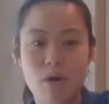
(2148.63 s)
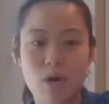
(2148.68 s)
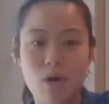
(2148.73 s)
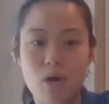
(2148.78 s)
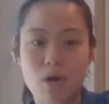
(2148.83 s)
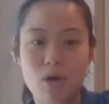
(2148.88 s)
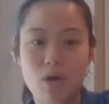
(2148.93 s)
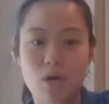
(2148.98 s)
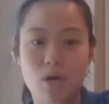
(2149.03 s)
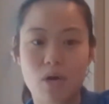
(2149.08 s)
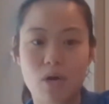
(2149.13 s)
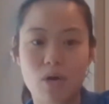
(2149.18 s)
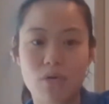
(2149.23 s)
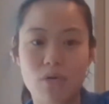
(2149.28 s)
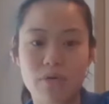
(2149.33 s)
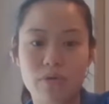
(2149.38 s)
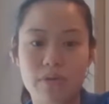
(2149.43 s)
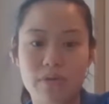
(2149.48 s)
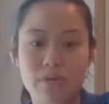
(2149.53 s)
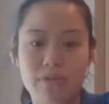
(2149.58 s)

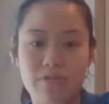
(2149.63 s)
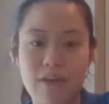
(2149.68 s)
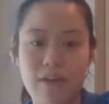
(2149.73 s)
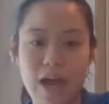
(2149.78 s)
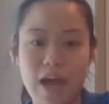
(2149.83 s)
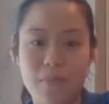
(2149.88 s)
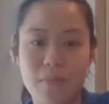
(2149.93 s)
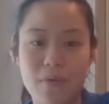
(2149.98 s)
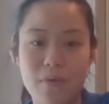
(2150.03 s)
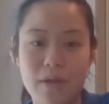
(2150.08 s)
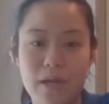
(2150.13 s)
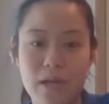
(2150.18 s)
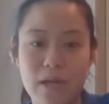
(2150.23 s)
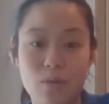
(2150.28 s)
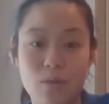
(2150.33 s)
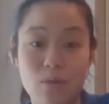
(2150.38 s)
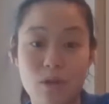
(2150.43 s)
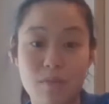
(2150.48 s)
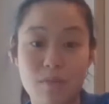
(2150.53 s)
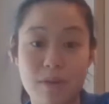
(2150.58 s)
pull the
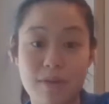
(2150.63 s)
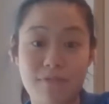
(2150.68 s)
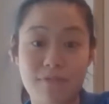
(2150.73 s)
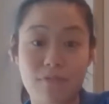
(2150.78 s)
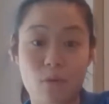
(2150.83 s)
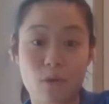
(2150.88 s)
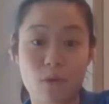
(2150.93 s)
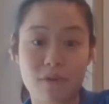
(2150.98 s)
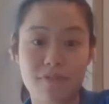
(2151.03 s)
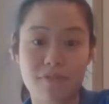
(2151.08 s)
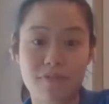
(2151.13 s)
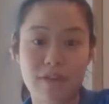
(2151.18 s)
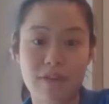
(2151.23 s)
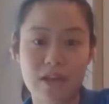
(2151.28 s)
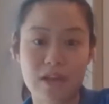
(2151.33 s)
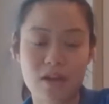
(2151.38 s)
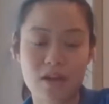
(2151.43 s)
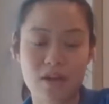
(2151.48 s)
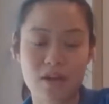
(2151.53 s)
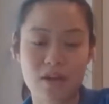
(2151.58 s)
fabric in with my 4
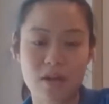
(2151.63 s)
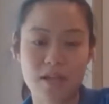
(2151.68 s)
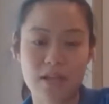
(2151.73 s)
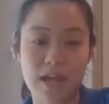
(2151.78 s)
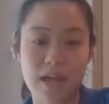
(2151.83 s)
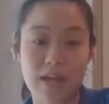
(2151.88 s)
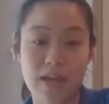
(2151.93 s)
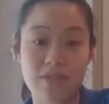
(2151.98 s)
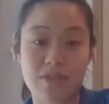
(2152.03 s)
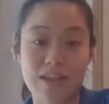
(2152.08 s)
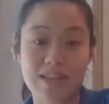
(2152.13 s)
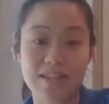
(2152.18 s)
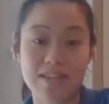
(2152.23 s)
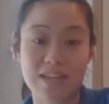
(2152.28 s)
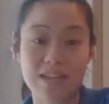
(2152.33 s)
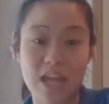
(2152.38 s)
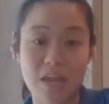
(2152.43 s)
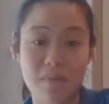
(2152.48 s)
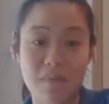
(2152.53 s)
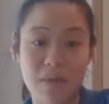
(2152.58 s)
fingers, I
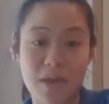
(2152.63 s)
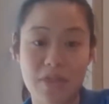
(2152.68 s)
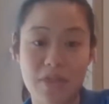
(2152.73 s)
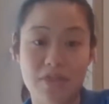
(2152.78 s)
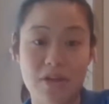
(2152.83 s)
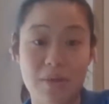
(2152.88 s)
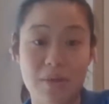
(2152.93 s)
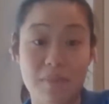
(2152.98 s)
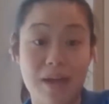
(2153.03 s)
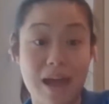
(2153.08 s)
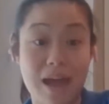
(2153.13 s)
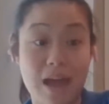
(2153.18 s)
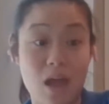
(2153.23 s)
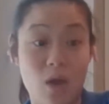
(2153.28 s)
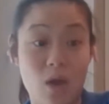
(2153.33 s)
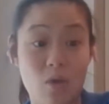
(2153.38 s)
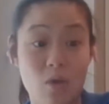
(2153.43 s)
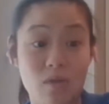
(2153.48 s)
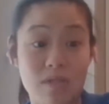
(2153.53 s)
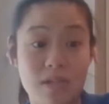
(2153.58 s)
then take my thumb
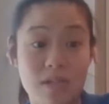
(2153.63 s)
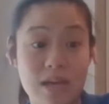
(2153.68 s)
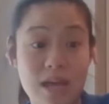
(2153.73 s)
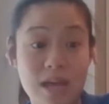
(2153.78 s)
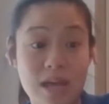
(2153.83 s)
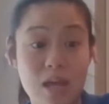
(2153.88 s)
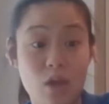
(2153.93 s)
out,